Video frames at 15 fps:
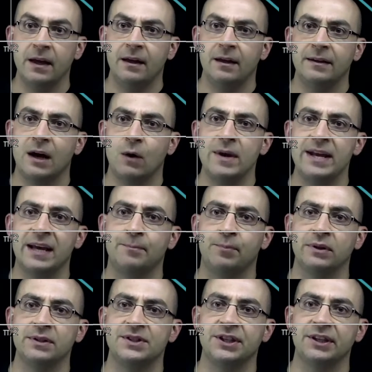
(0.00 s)
Now we could
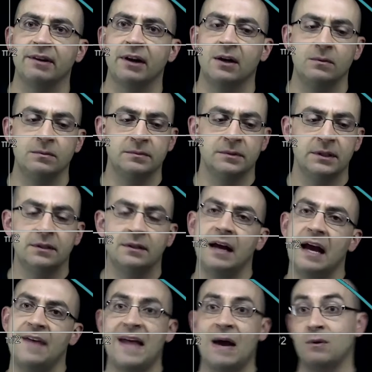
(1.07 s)
put 0,
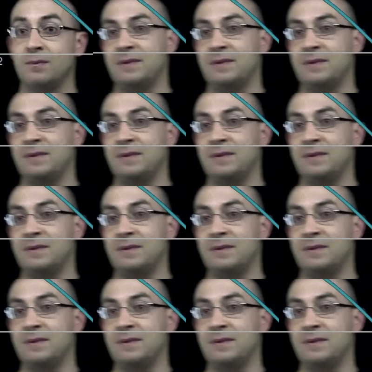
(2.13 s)
and that would be